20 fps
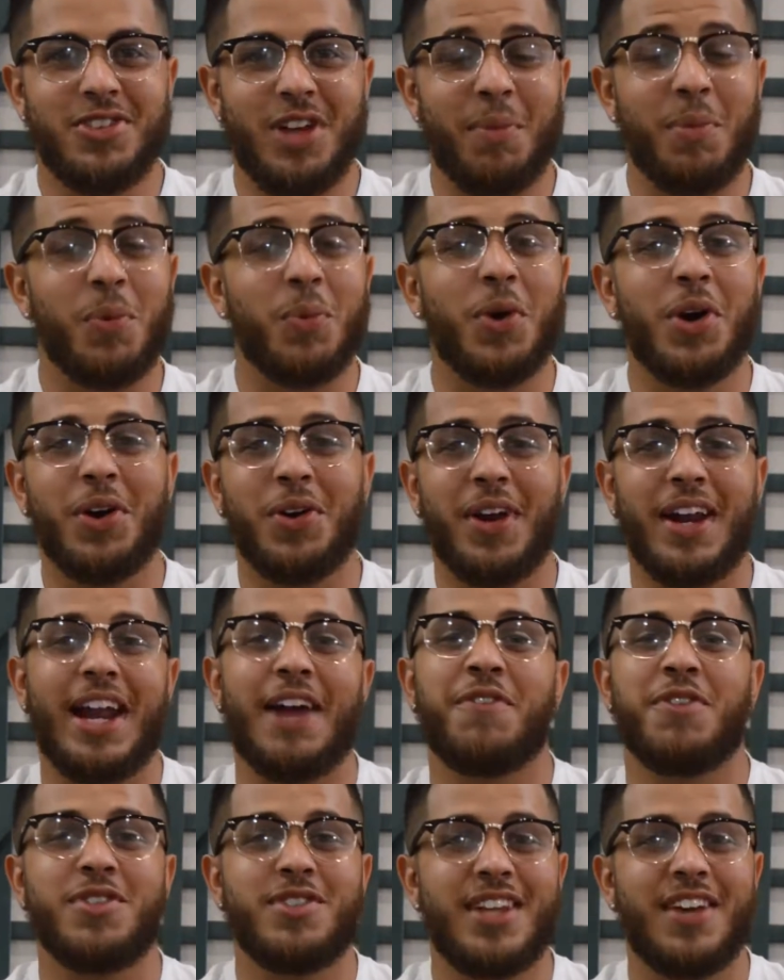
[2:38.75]
So I've been working on
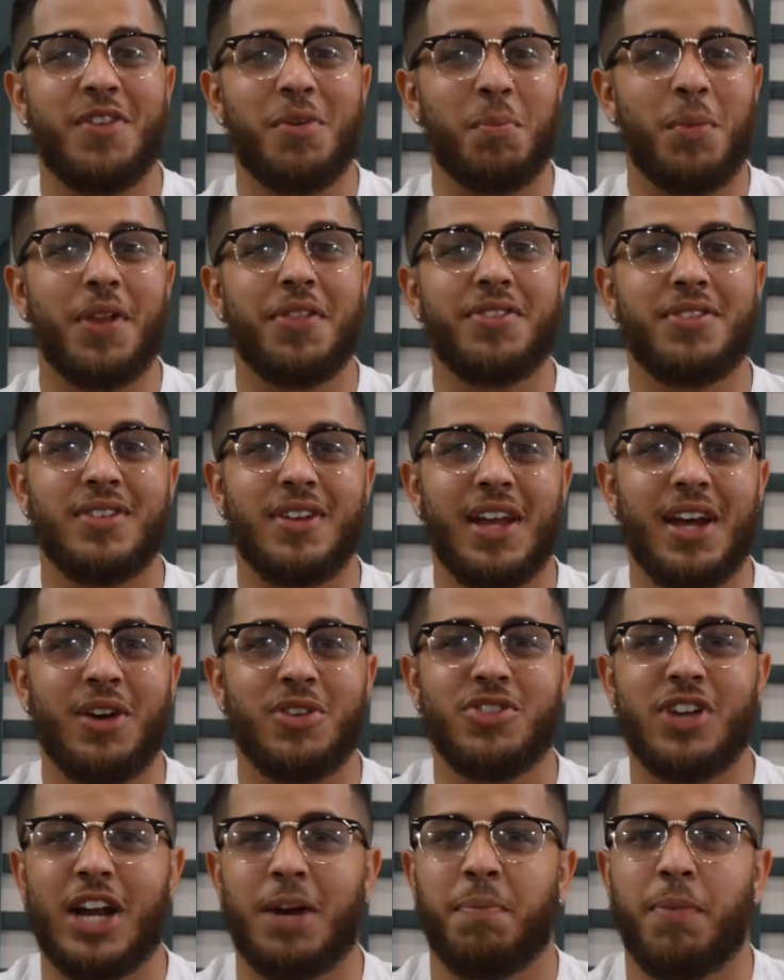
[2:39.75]
that for 7 months now,
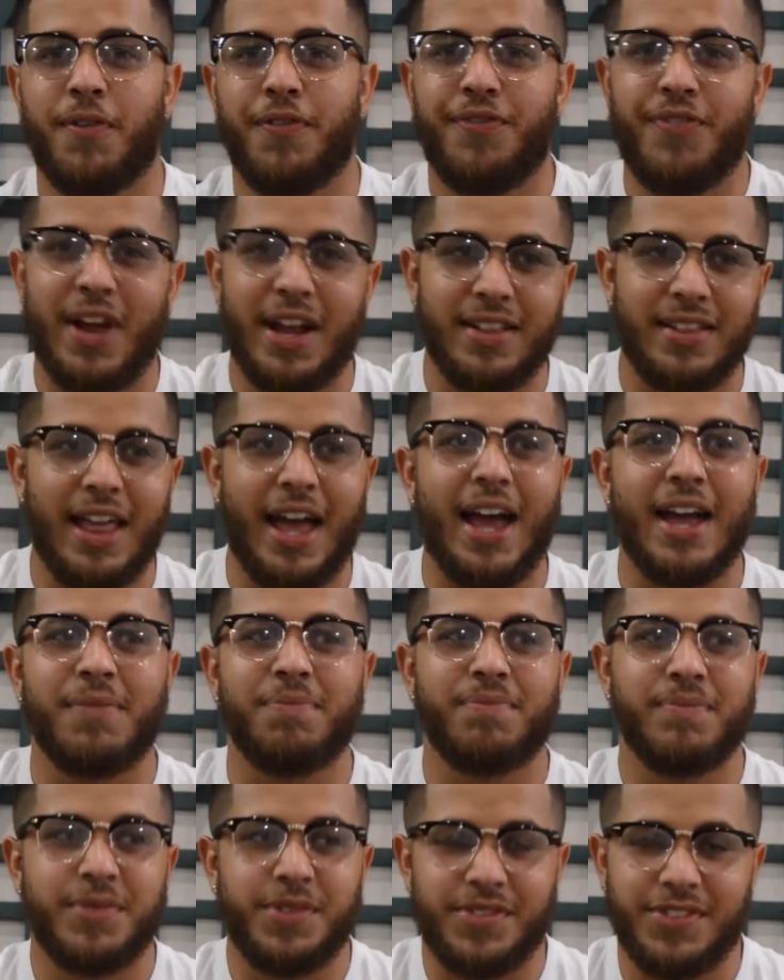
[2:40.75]
trying to perfect
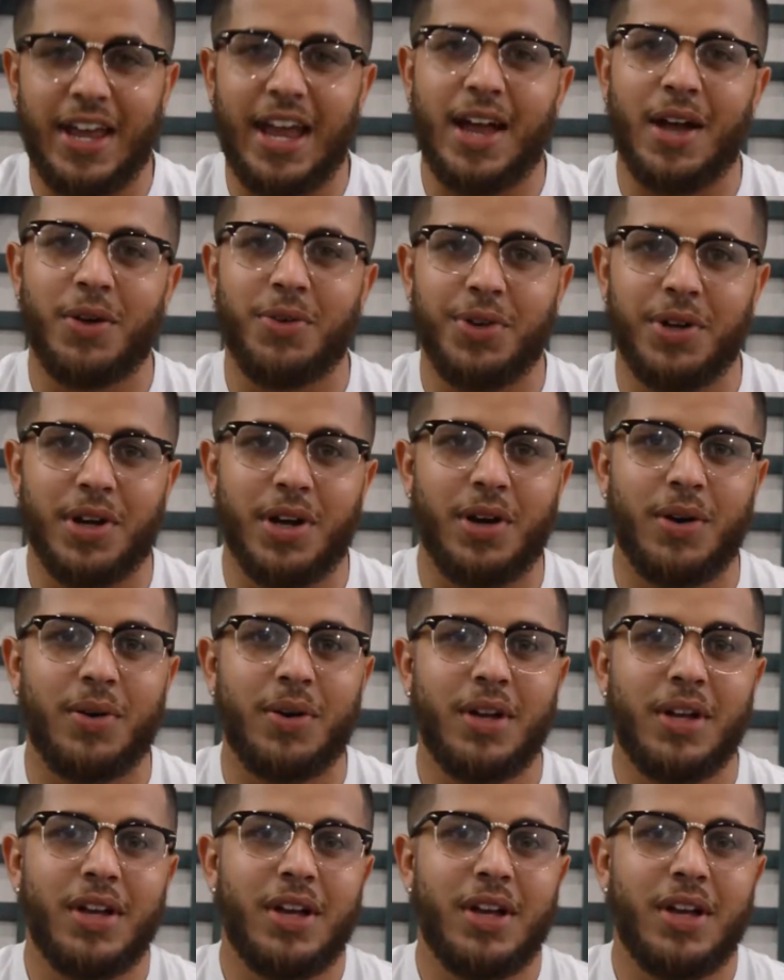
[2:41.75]
that sound, you know?